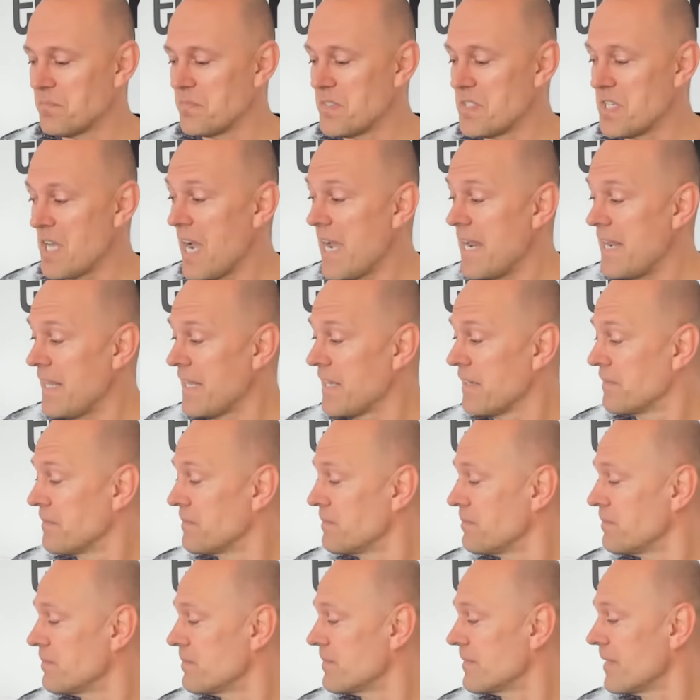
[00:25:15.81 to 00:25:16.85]
tidy.
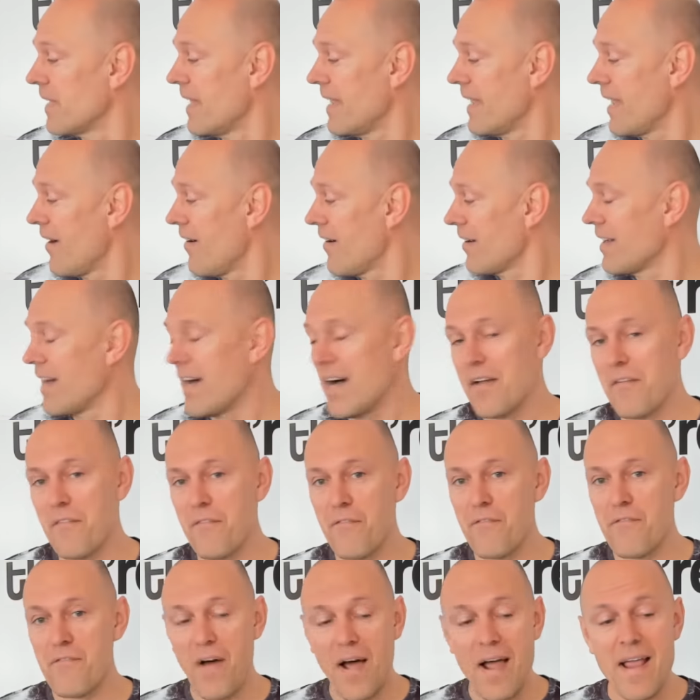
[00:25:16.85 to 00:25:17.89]
And now I can't
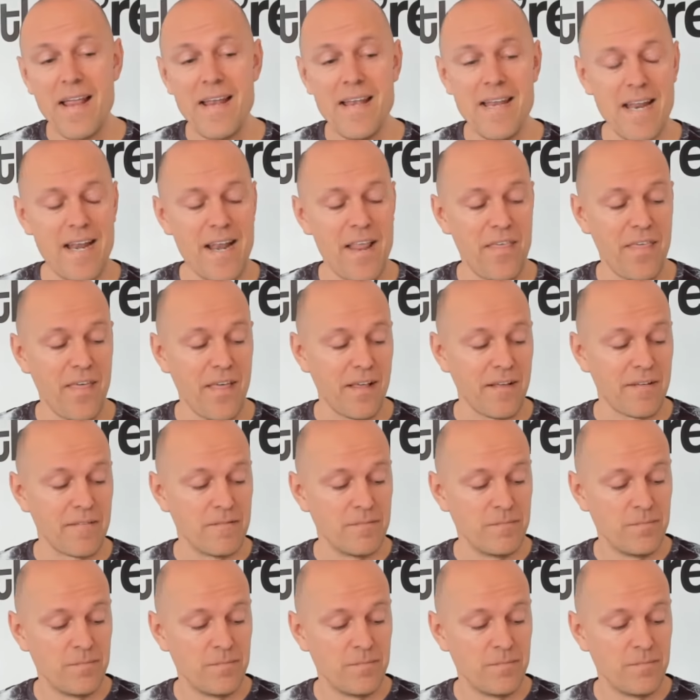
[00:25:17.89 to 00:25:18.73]
find anything.